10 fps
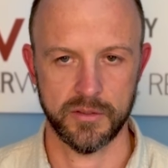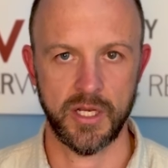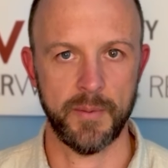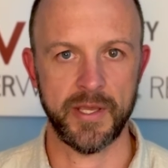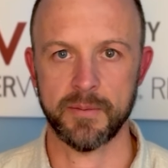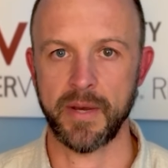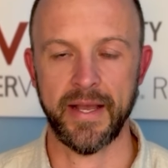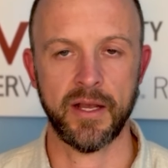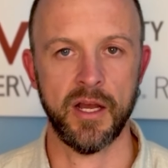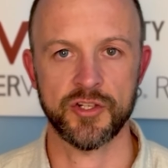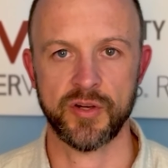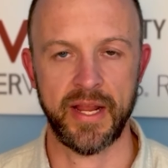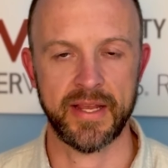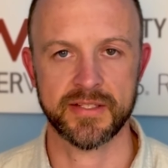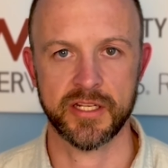Cumming, by
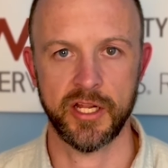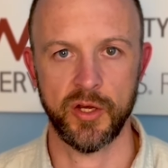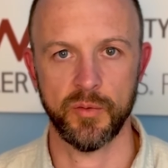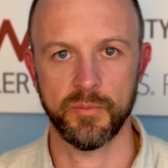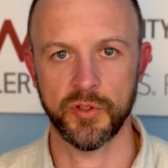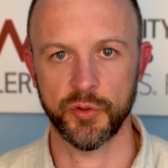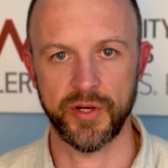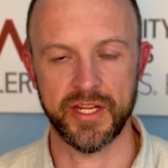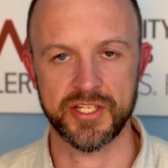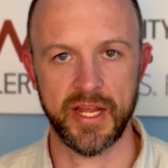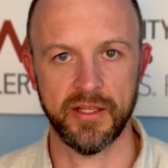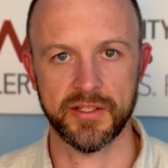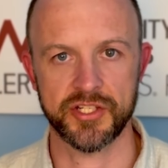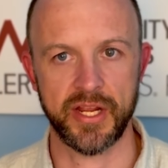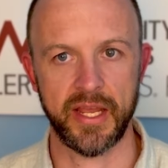contrast, you know, Blue Ridge,
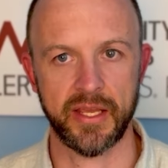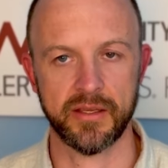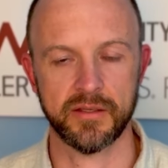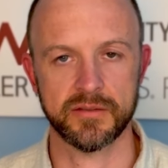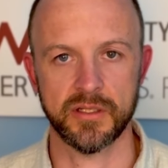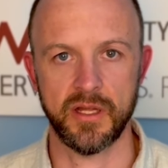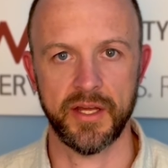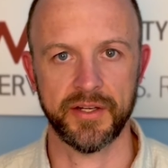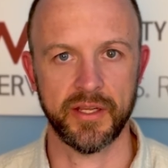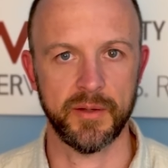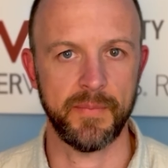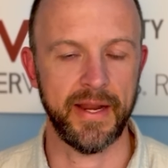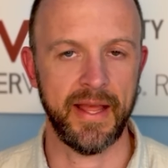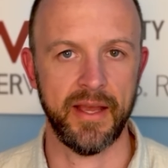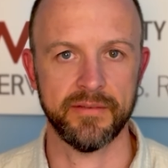Ellijay, Dahlonega
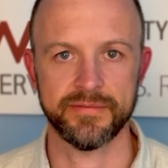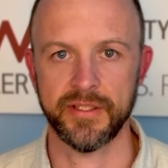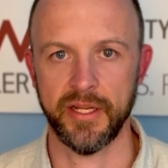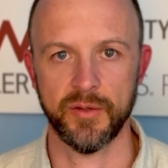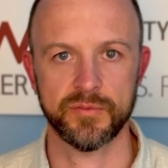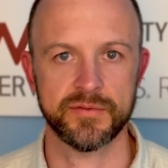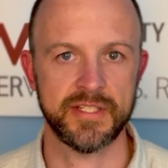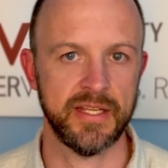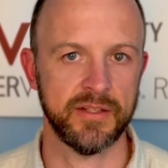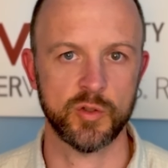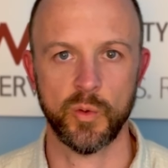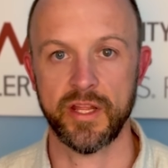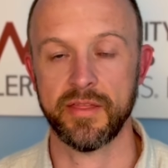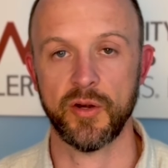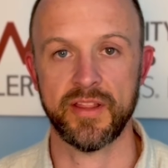might have, you know, ten,
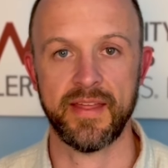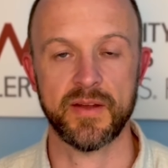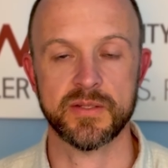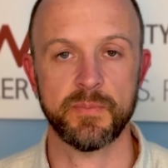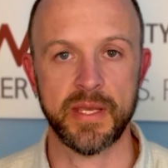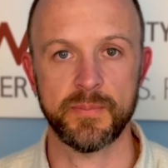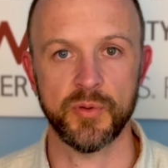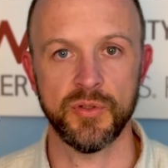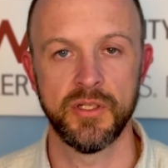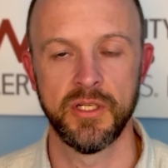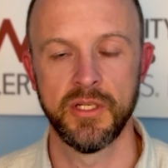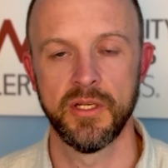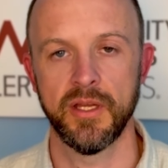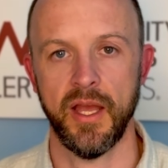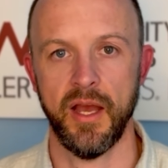twenty, thirty thousand people.
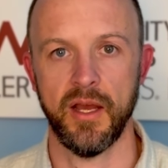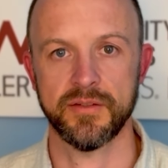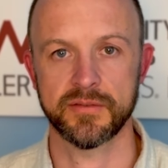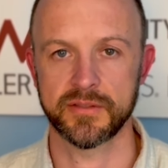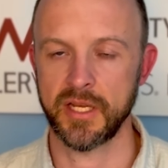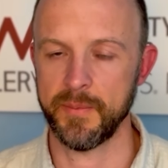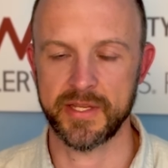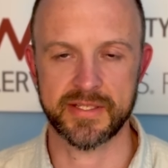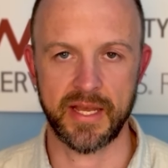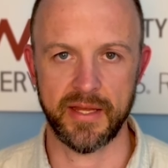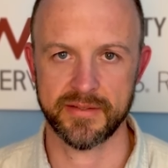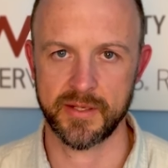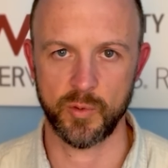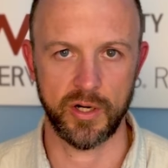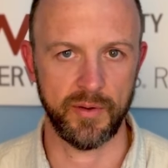Uh, Cumming's got
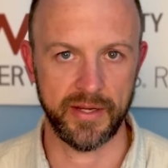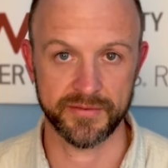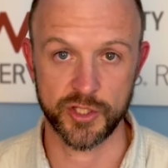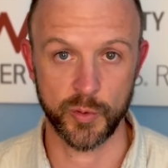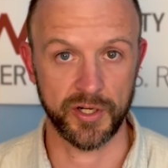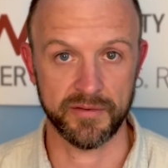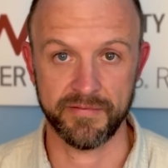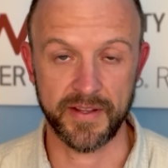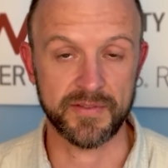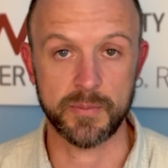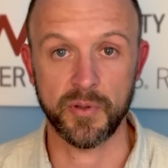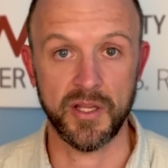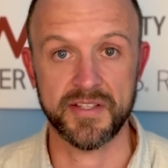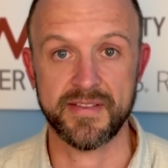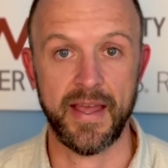somewhere around two hundred fifty
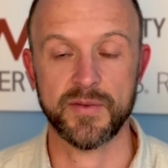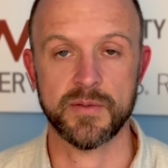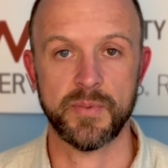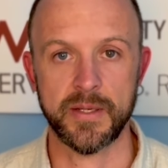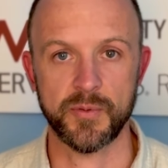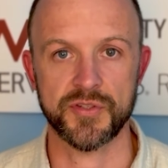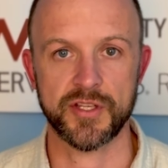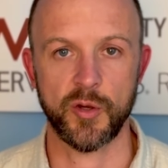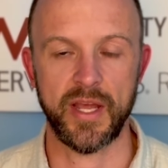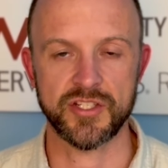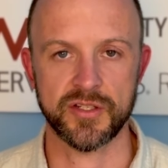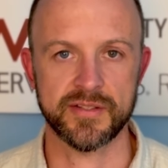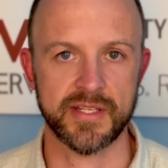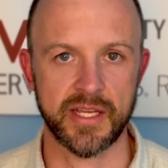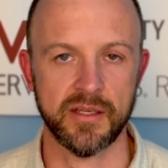plus thousand people. So as you
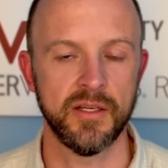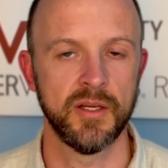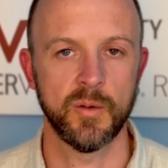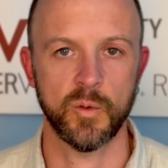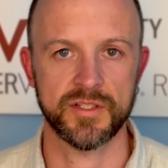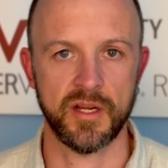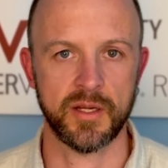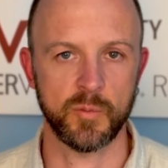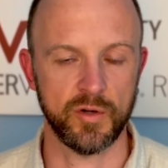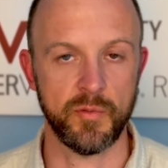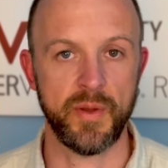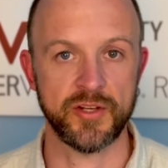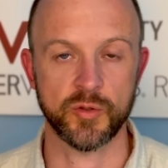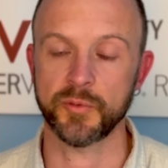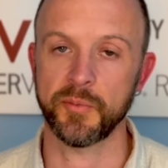can see, we're talking more of a
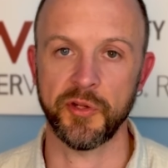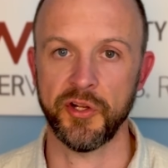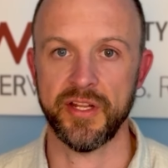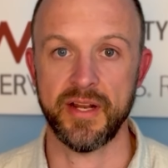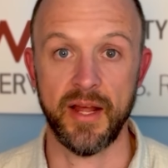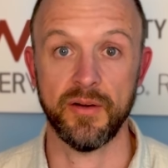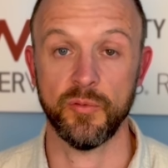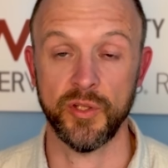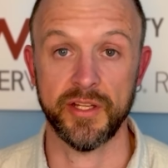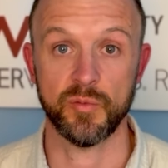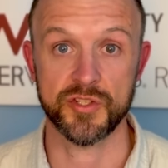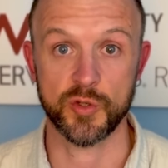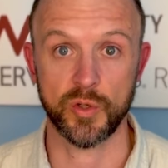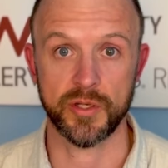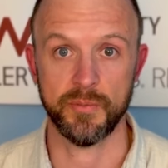bedroom community, not really a
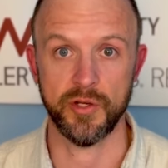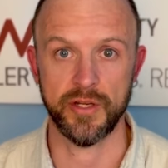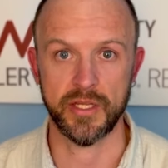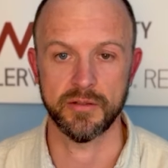resort community.